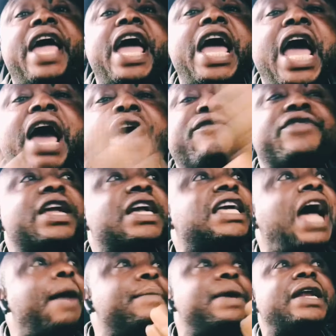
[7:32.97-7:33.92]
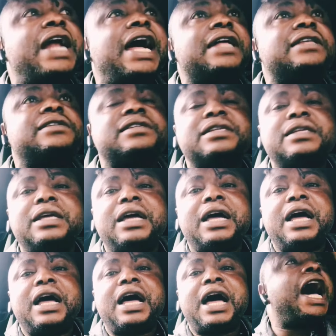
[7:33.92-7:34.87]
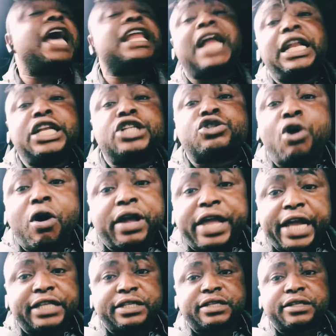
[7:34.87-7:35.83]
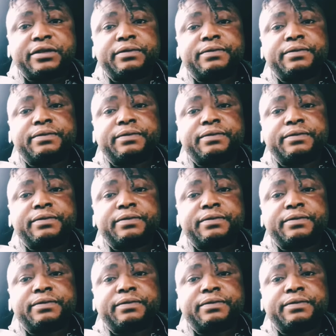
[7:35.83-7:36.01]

every cameras around the toll gate.